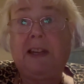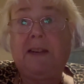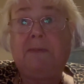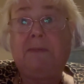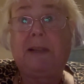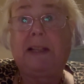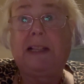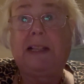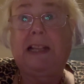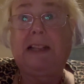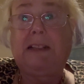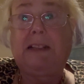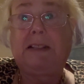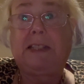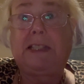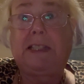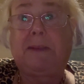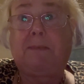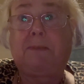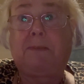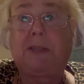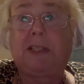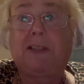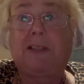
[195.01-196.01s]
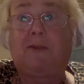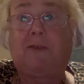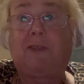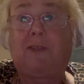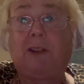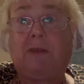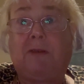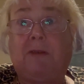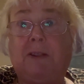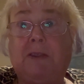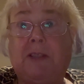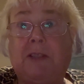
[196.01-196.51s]
But little sips of
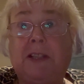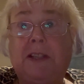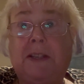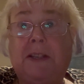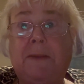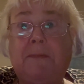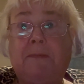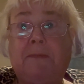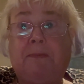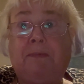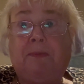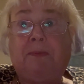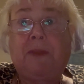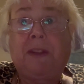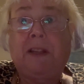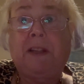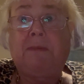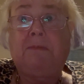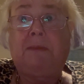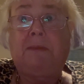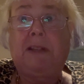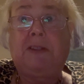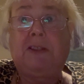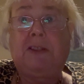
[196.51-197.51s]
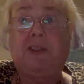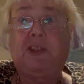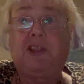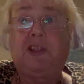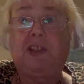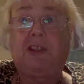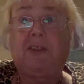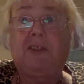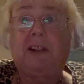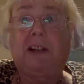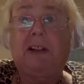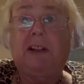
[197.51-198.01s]
fluid, a bit of
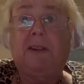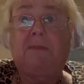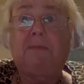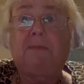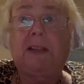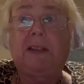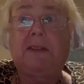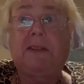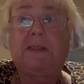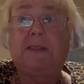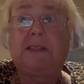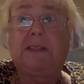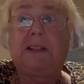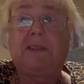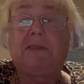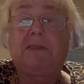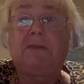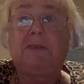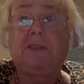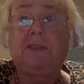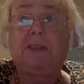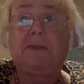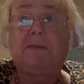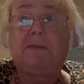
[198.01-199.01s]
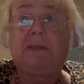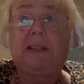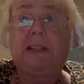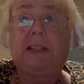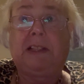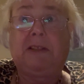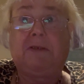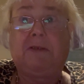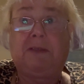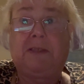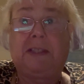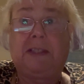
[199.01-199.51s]
sugar because you're going to be
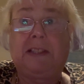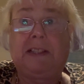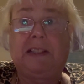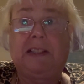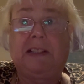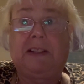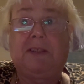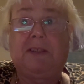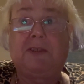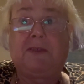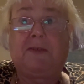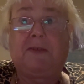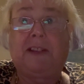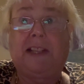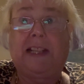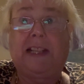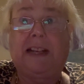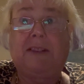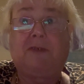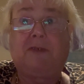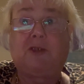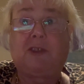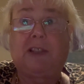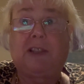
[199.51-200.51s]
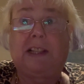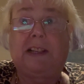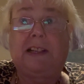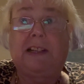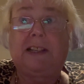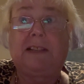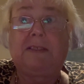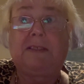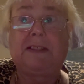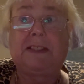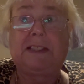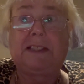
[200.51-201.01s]
losing a lot of
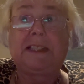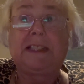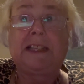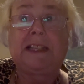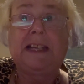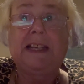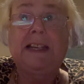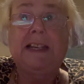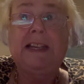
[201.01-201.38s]
electrolytes,